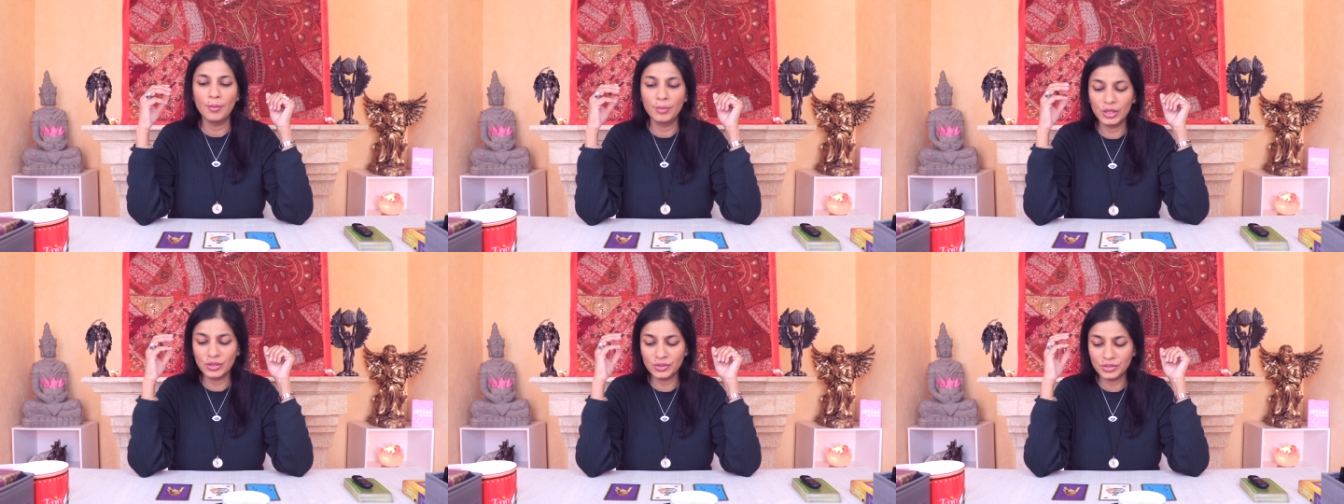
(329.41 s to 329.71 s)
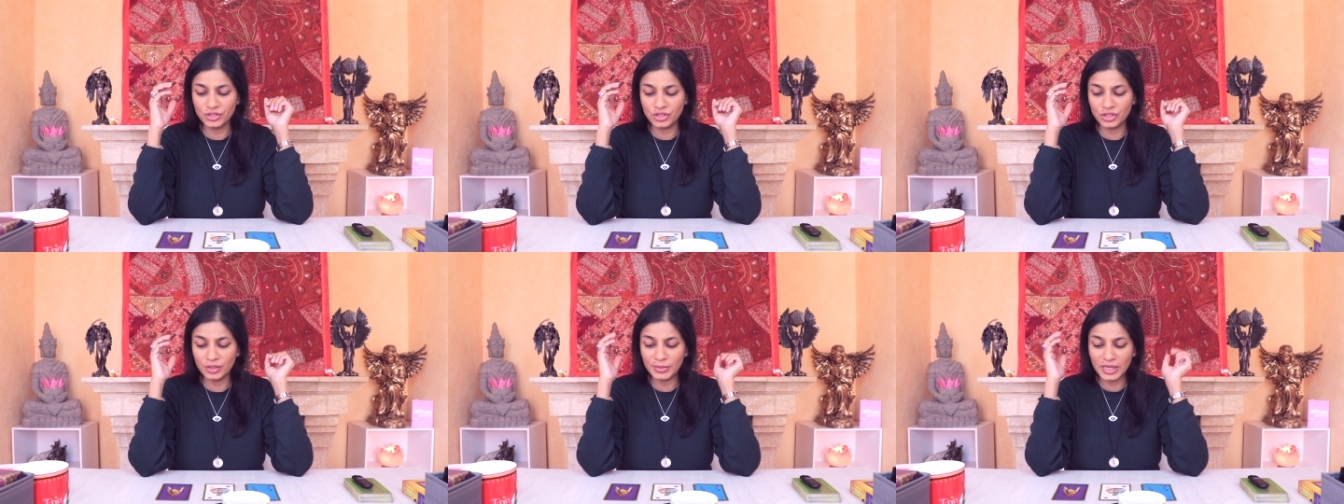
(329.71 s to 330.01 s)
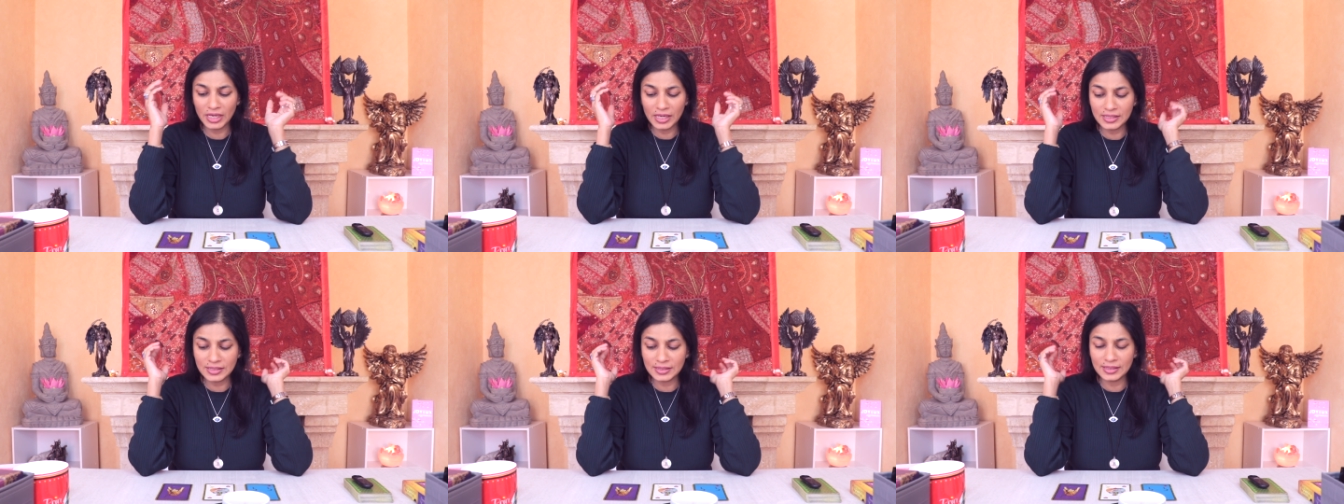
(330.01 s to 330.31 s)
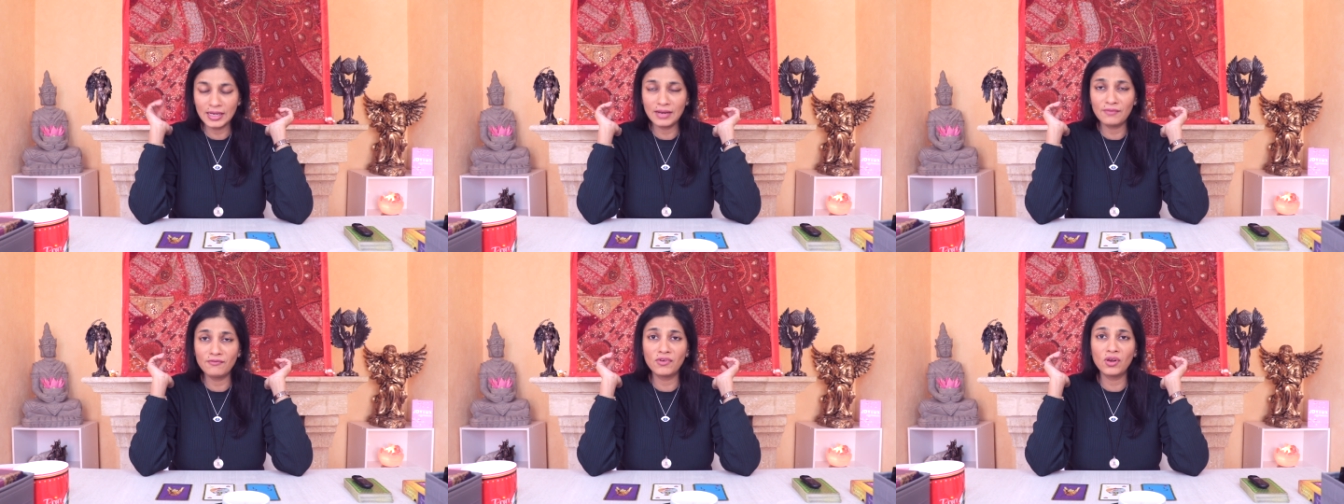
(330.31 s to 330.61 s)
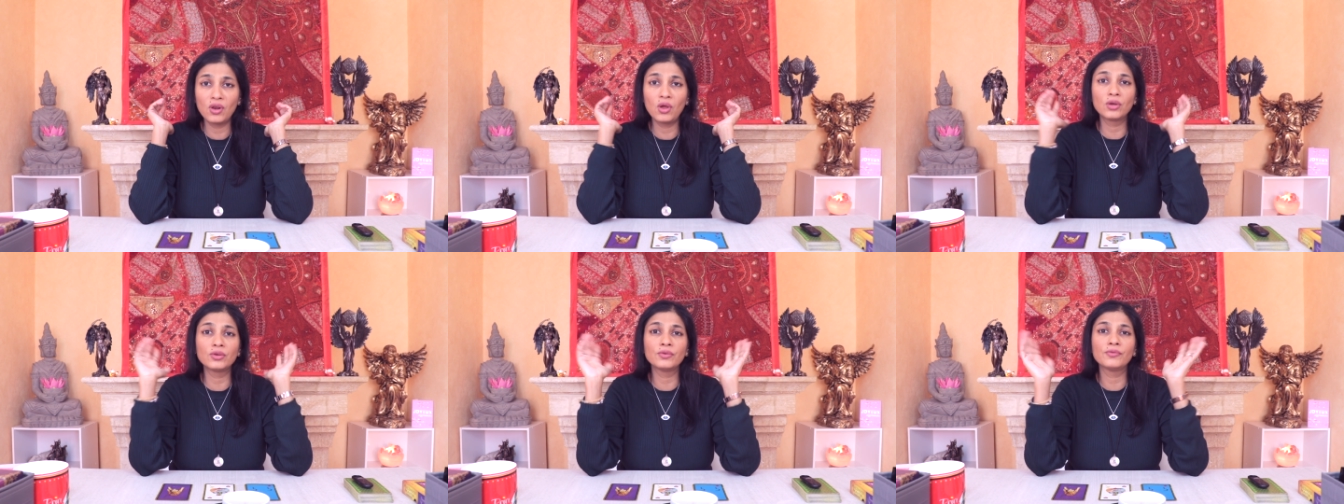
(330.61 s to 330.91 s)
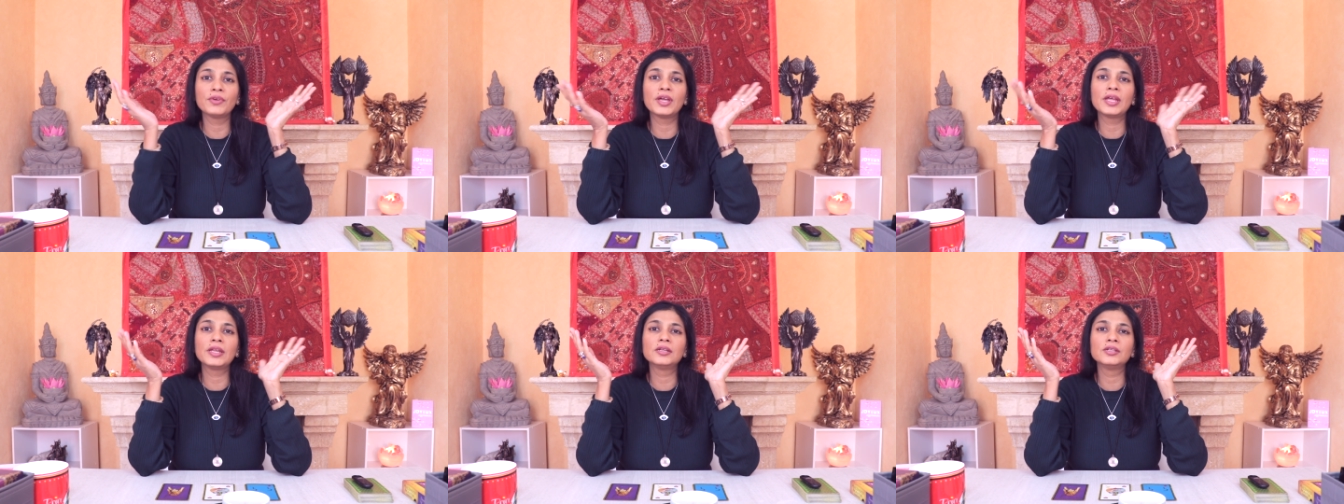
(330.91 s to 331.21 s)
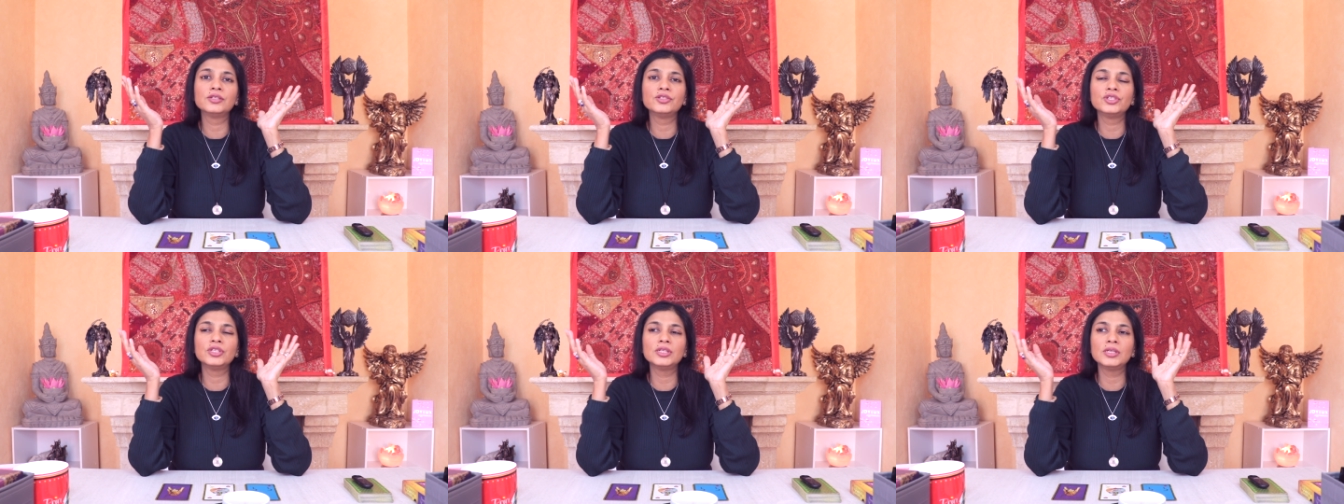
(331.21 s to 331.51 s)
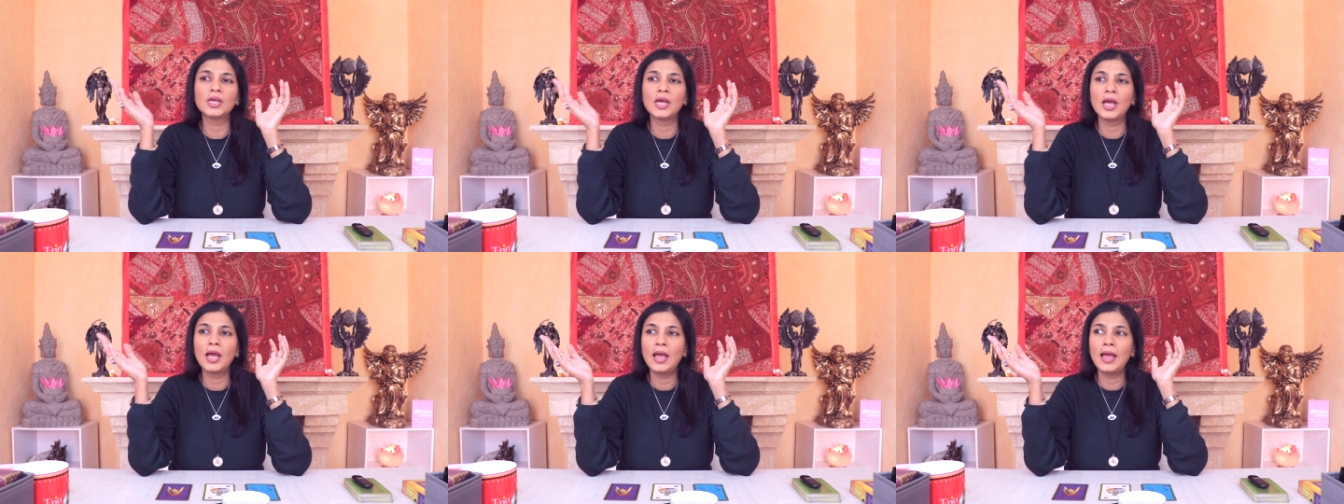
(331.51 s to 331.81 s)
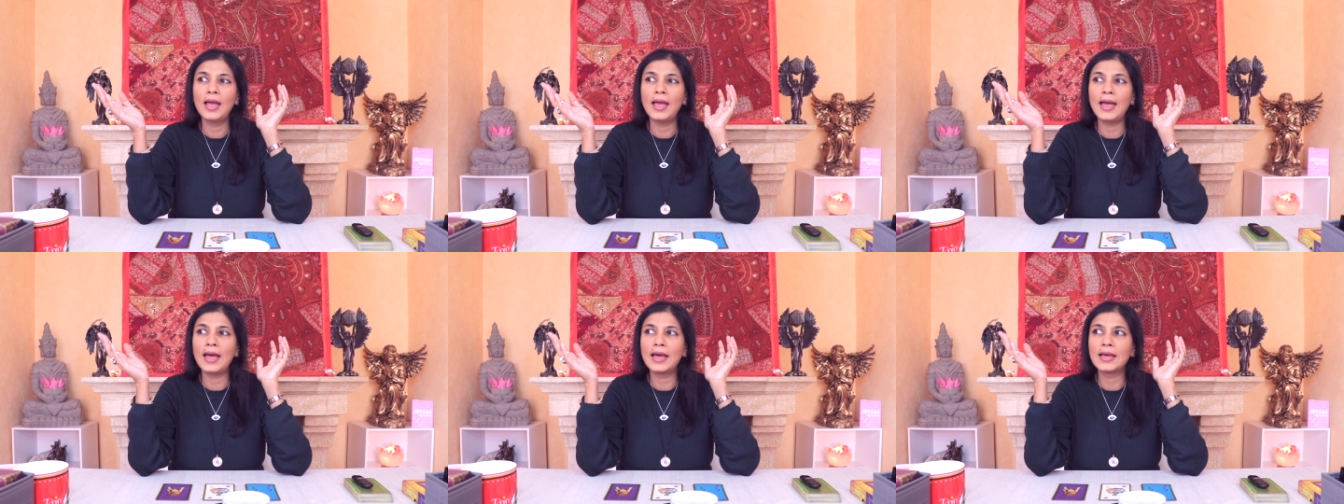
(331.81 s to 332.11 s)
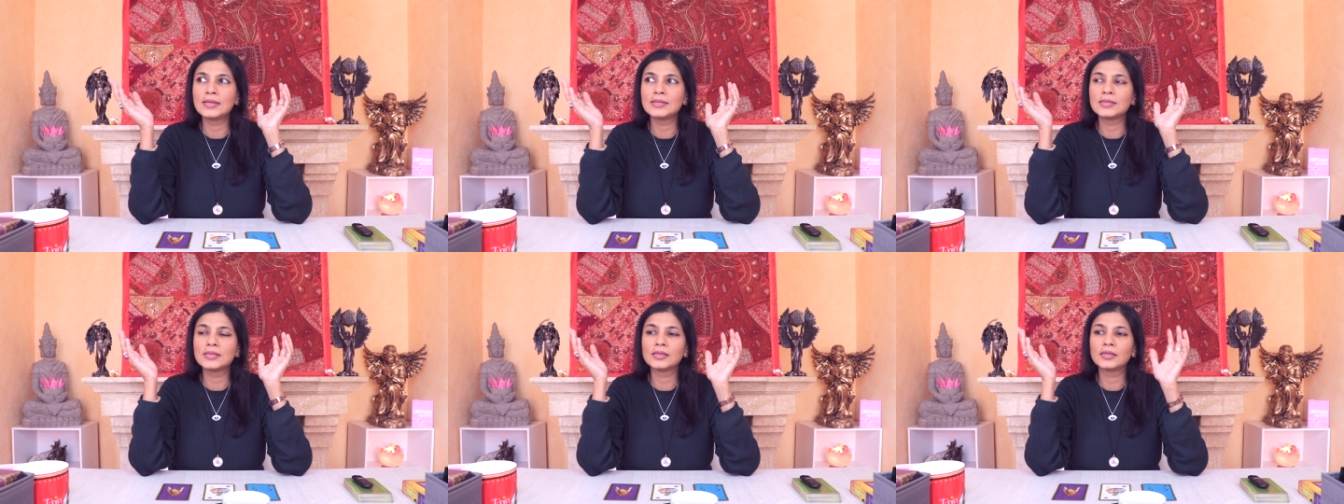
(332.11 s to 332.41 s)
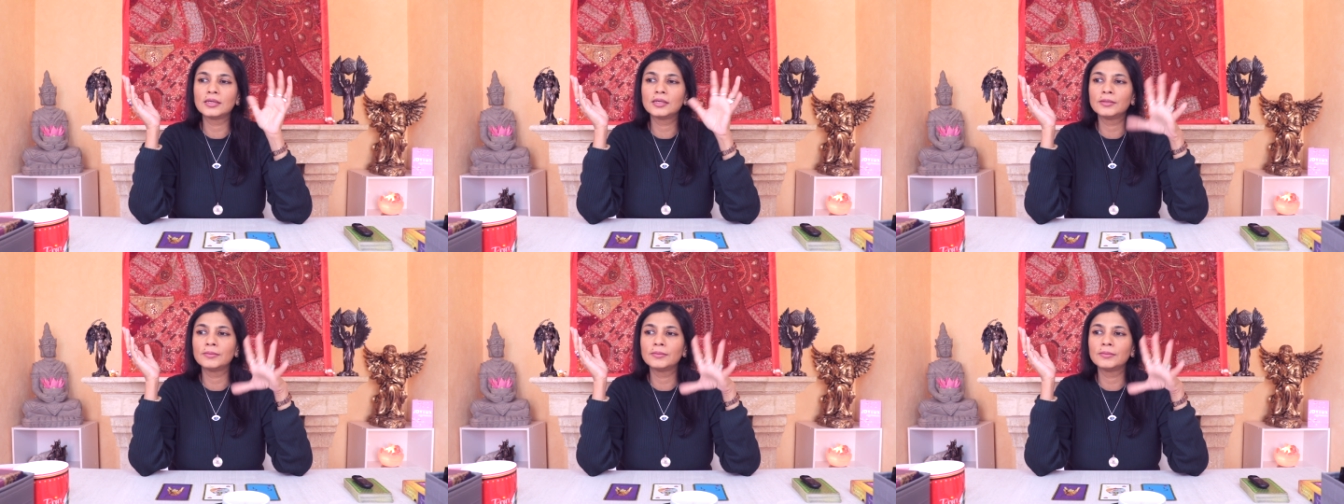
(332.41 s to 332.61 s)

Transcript: Because Geminis can have a lot of energy and,